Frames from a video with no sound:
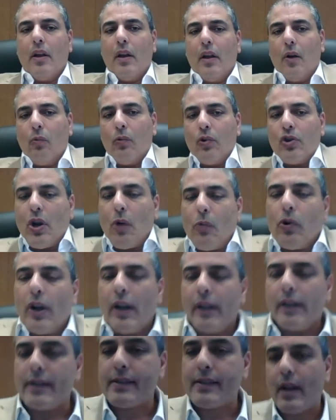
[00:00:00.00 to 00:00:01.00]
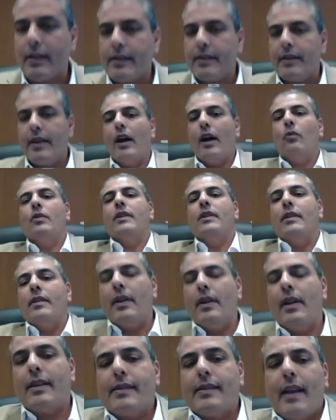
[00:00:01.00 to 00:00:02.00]
which I'm going to discuss now
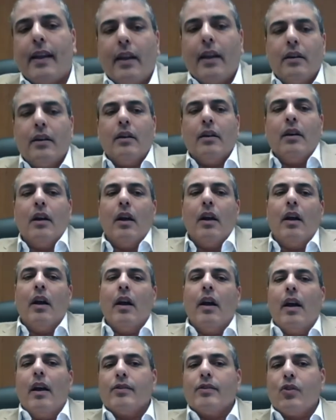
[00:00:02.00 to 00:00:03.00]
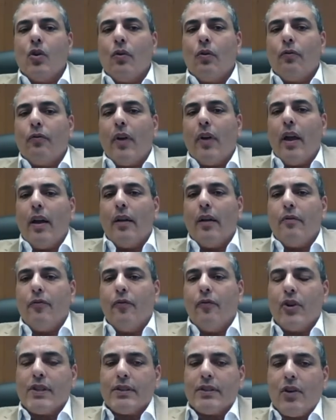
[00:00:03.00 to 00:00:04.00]
in a second. So
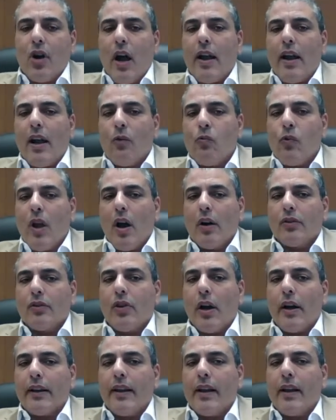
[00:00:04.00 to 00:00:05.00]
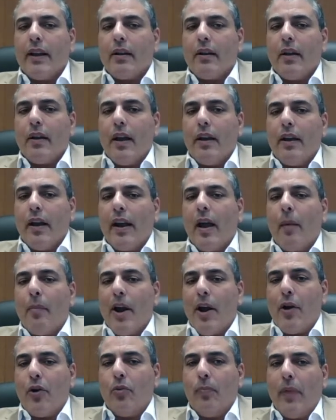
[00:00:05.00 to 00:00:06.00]
first trial, we are targeting a
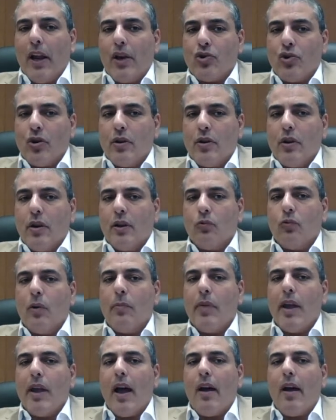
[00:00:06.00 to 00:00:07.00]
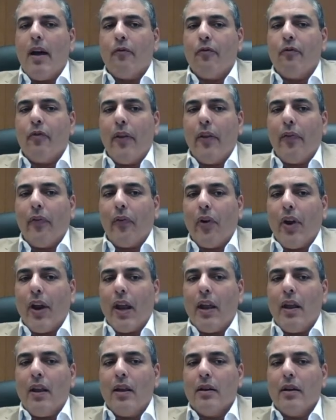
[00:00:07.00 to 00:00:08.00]
non-ambulatory patient. It will be a phase
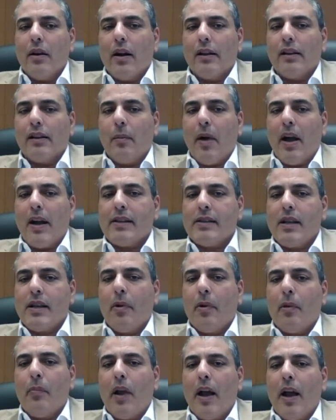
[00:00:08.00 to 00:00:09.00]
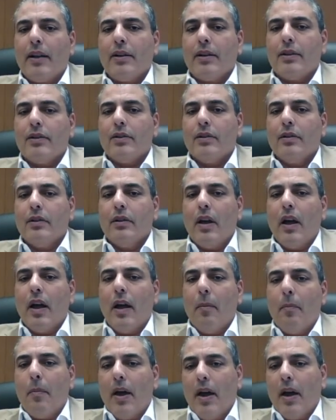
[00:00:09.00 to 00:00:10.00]
3 randomized double-blinded
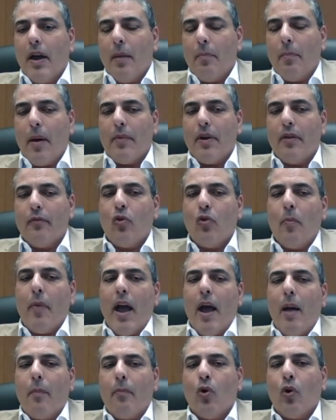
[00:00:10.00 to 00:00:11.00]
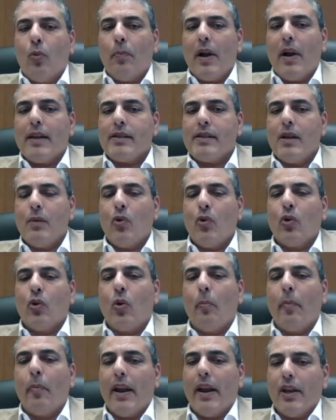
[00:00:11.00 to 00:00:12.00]
Pamrevlumab or placebo in
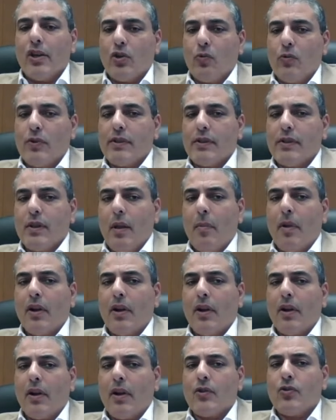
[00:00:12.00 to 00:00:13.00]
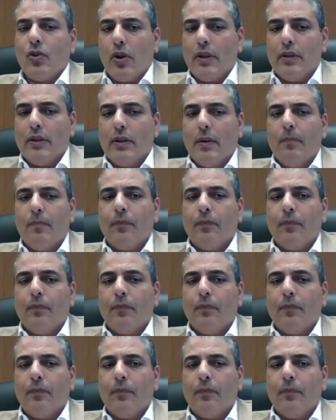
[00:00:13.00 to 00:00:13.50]
combination with systemic steroid.